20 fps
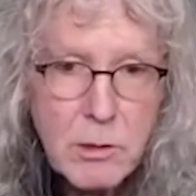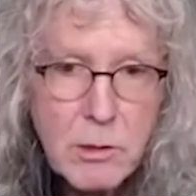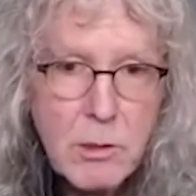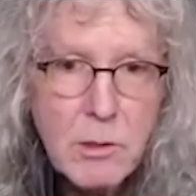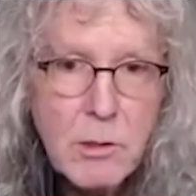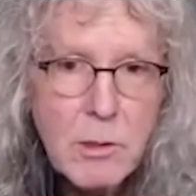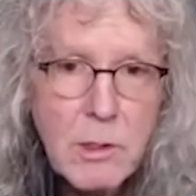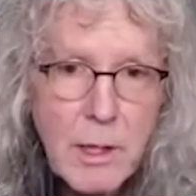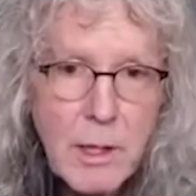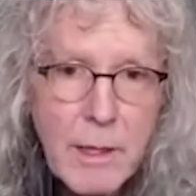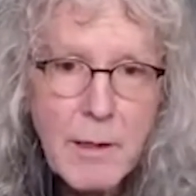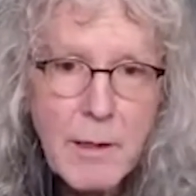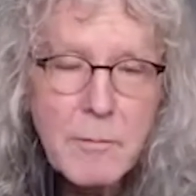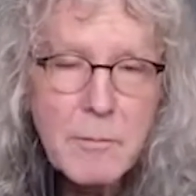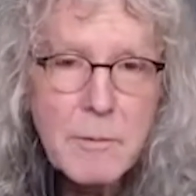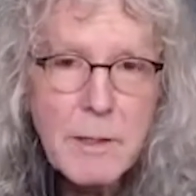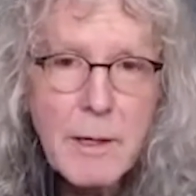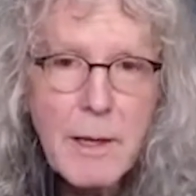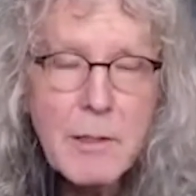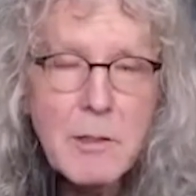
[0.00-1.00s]
I've
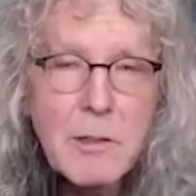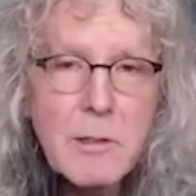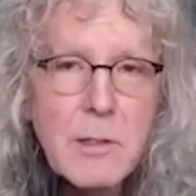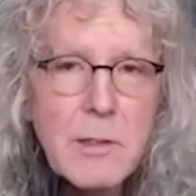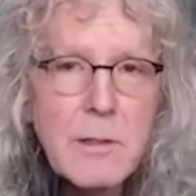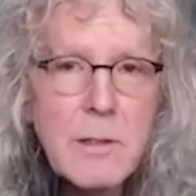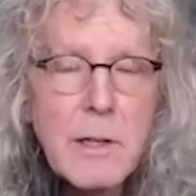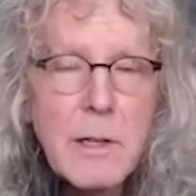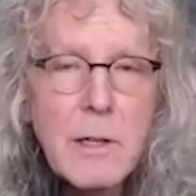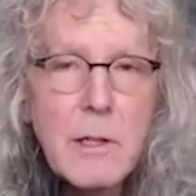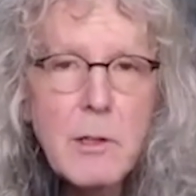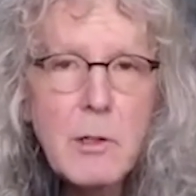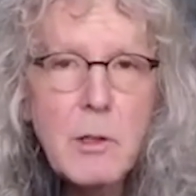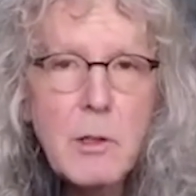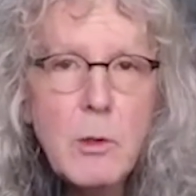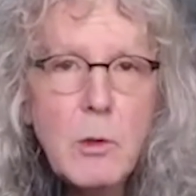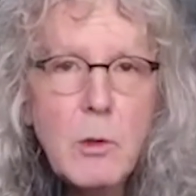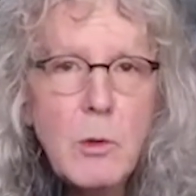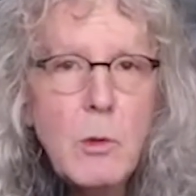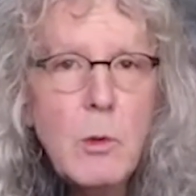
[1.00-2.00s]
got to tell
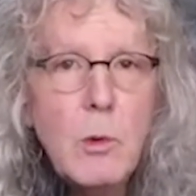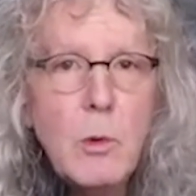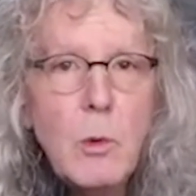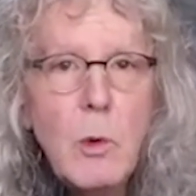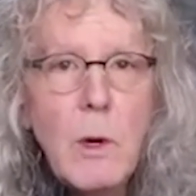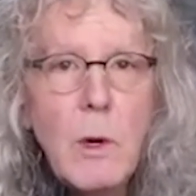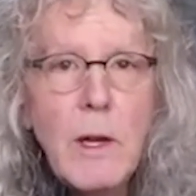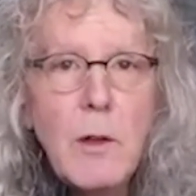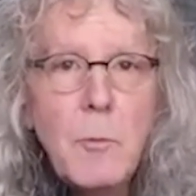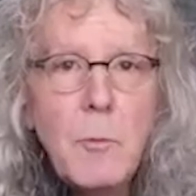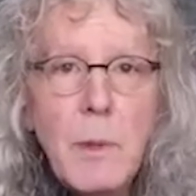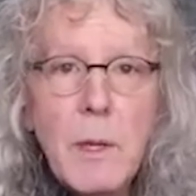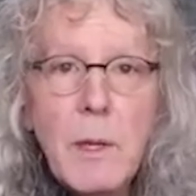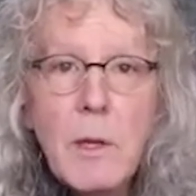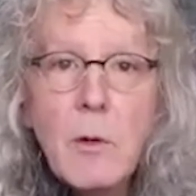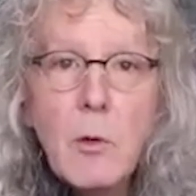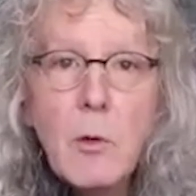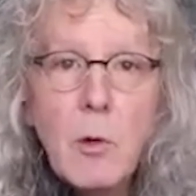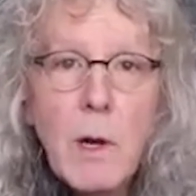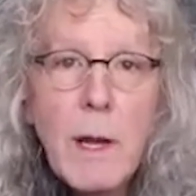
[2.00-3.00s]
you, I've
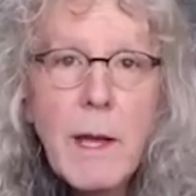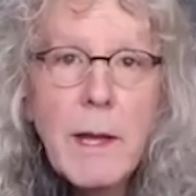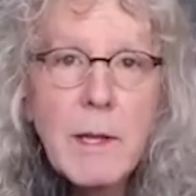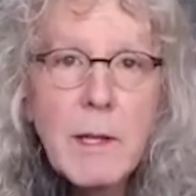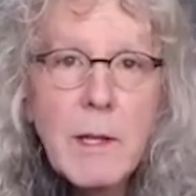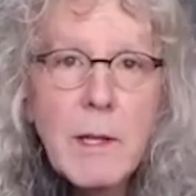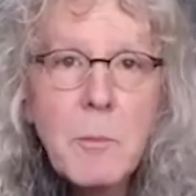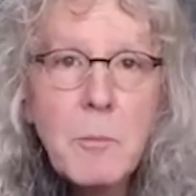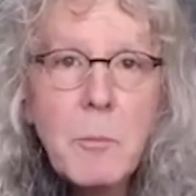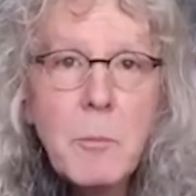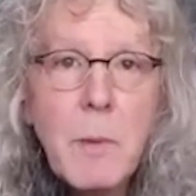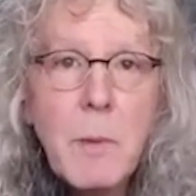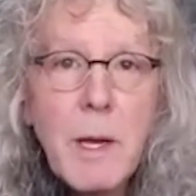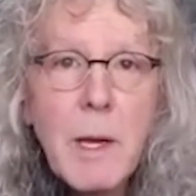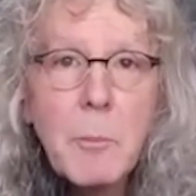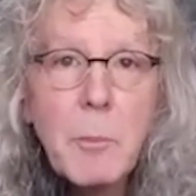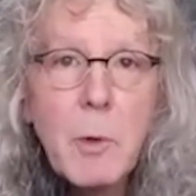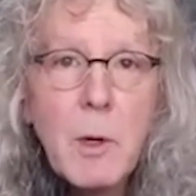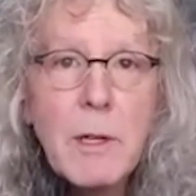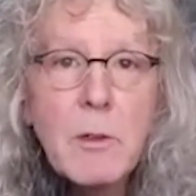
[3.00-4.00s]
been racking my
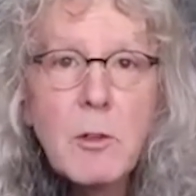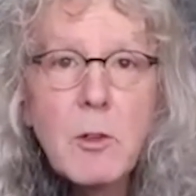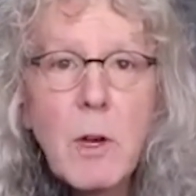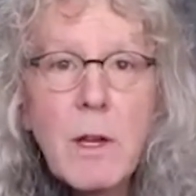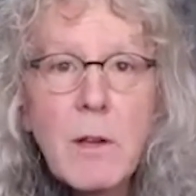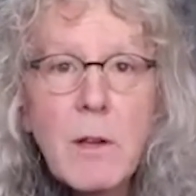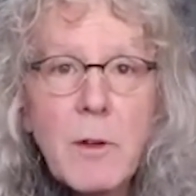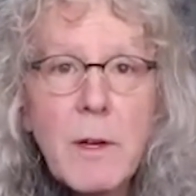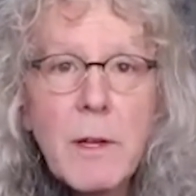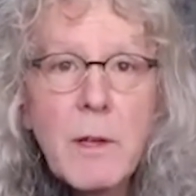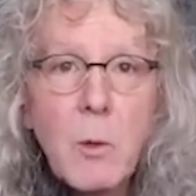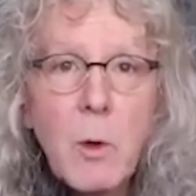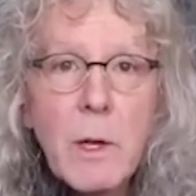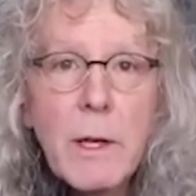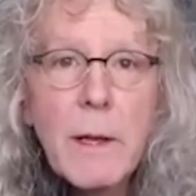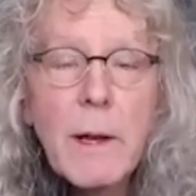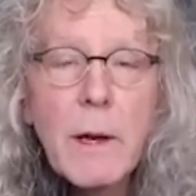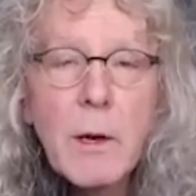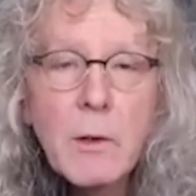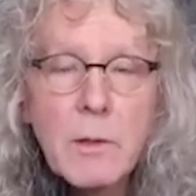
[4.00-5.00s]
brain trying to find a way
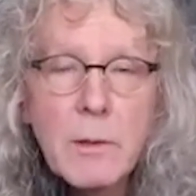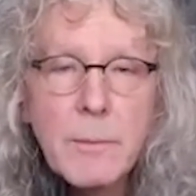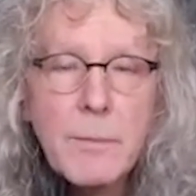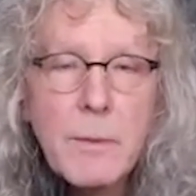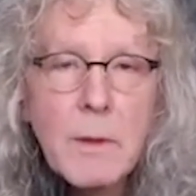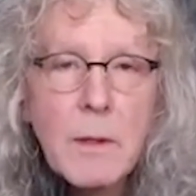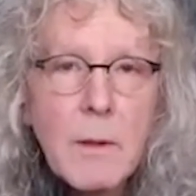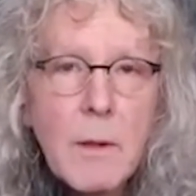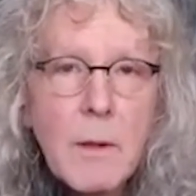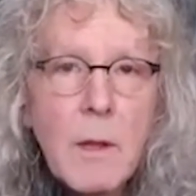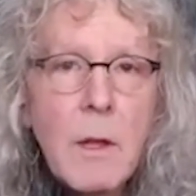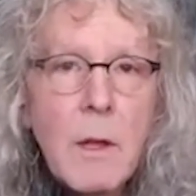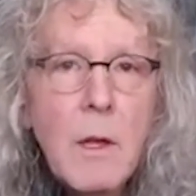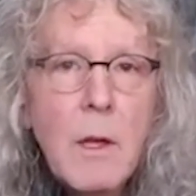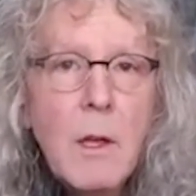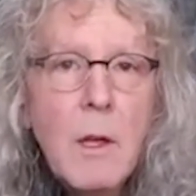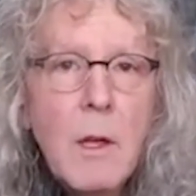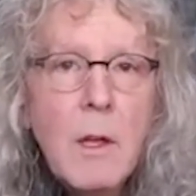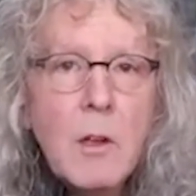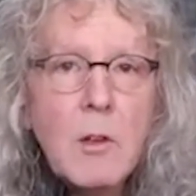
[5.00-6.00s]
out.
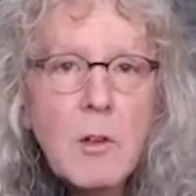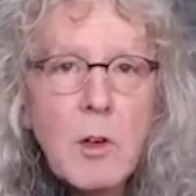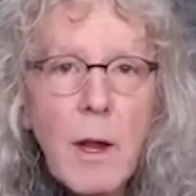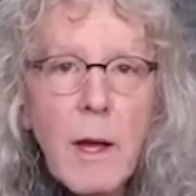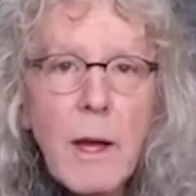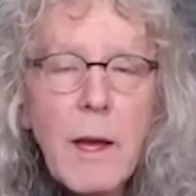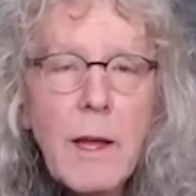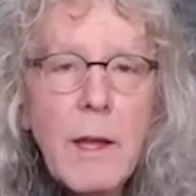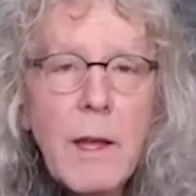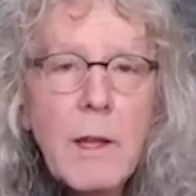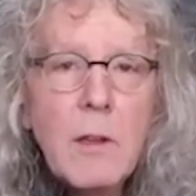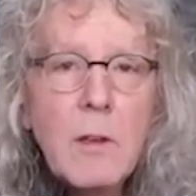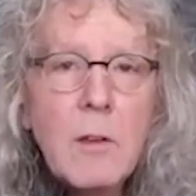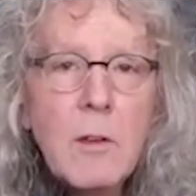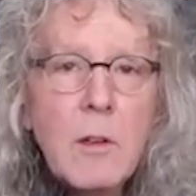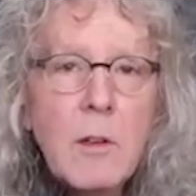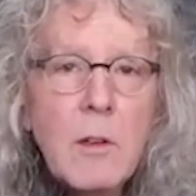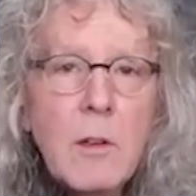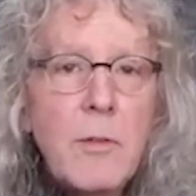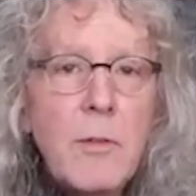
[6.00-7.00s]
Trying
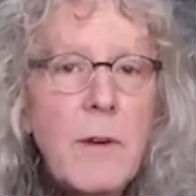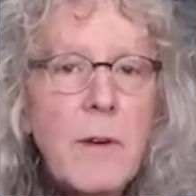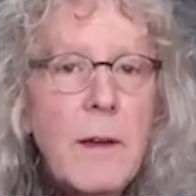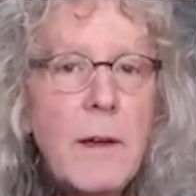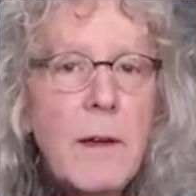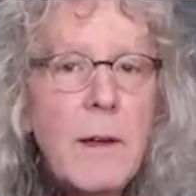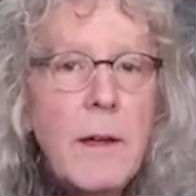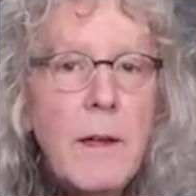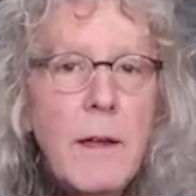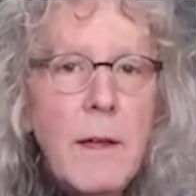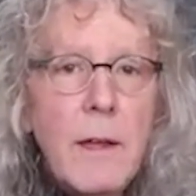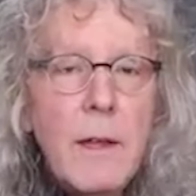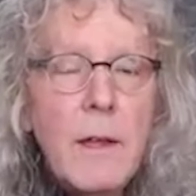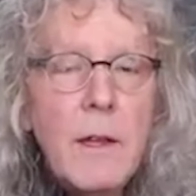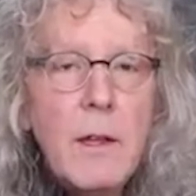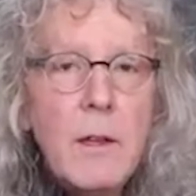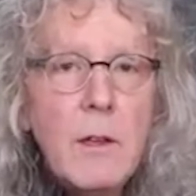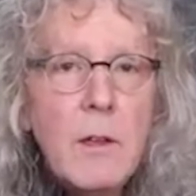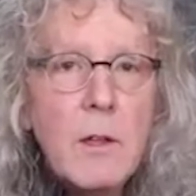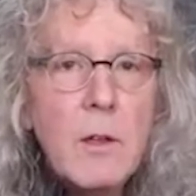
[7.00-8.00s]
to
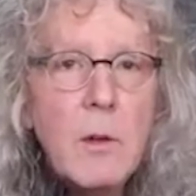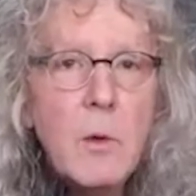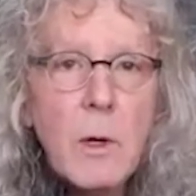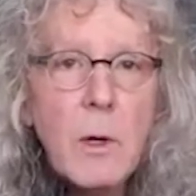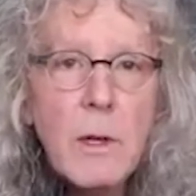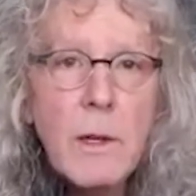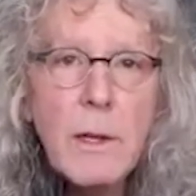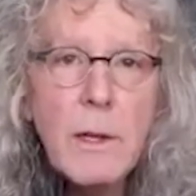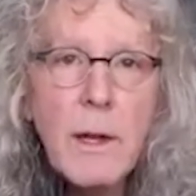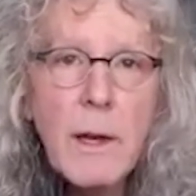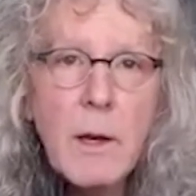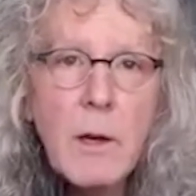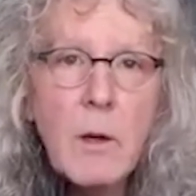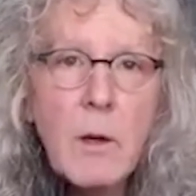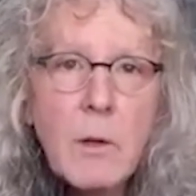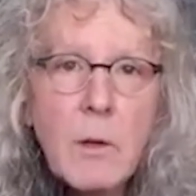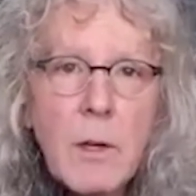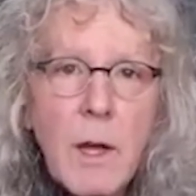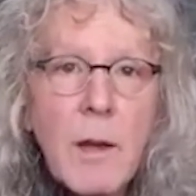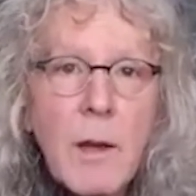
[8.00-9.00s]
find a way
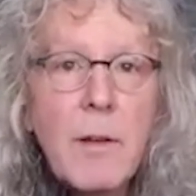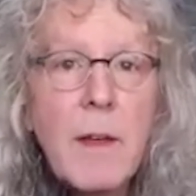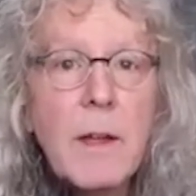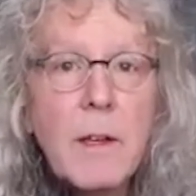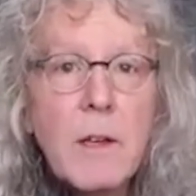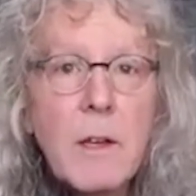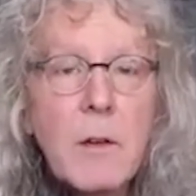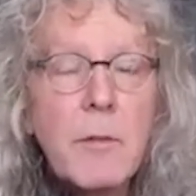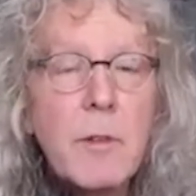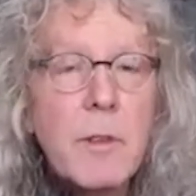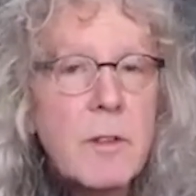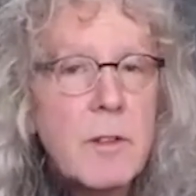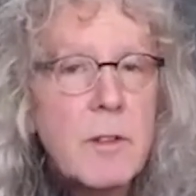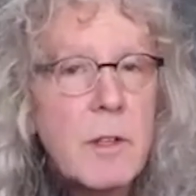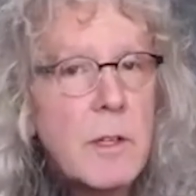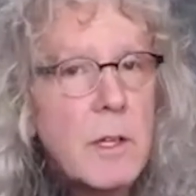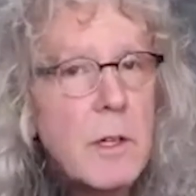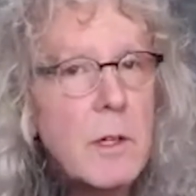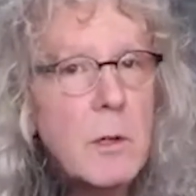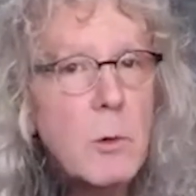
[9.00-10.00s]
out. I've had enough of this
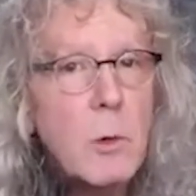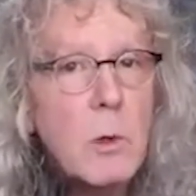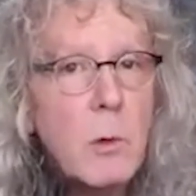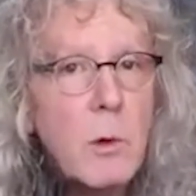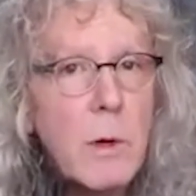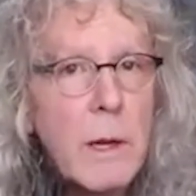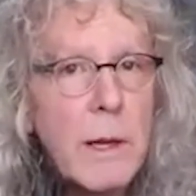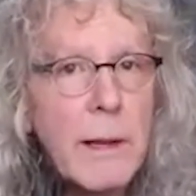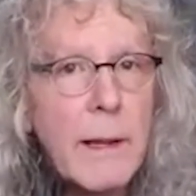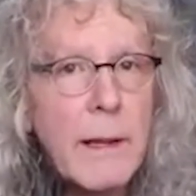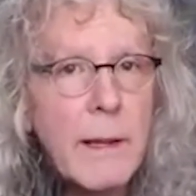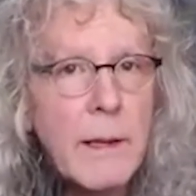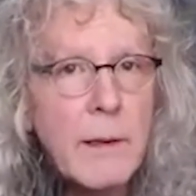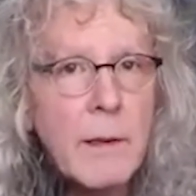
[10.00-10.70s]
continual rain.